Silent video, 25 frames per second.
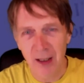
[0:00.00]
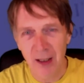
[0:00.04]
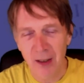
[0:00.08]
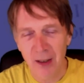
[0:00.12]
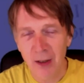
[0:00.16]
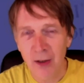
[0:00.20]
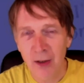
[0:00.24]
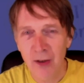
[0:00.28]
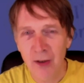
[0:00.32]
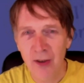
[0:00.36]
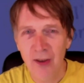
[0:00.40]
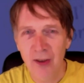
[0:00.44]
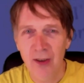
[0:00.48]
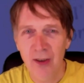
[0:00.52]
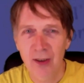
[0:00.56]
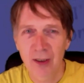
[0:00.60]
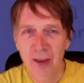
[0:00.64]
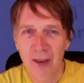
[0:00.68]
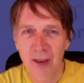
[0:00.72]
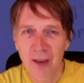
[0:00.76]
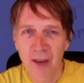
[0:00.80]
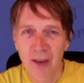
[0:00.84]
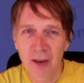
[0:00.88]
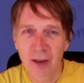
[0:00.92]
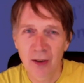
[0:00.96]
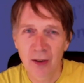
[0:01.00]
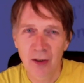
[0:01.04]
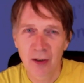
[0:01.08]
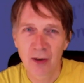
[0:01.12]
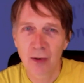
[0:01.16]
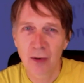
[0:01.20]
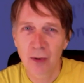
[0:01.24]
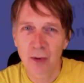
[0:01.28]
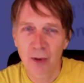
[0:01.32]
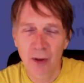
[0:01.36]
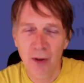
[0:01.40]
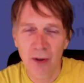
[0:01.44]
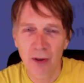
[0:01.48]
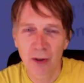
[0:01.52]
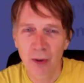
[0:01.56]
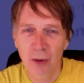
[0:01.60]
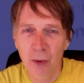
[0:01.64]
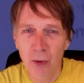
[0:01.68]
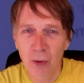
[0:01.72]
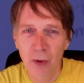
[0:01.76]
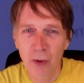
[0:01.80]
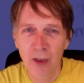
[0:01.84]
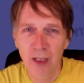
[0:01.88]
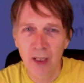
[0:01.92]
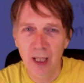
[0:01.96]
Not to
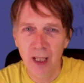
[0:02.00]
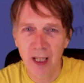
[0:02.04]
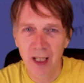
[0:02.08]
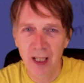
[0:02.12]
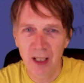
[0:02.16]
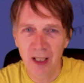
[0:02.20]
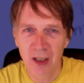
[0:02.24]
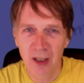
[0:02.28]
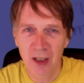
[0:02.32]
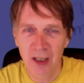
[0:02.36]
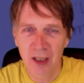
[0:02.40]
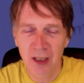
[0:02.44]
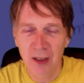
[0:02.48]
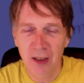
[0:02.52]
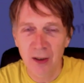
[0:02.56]
organize it.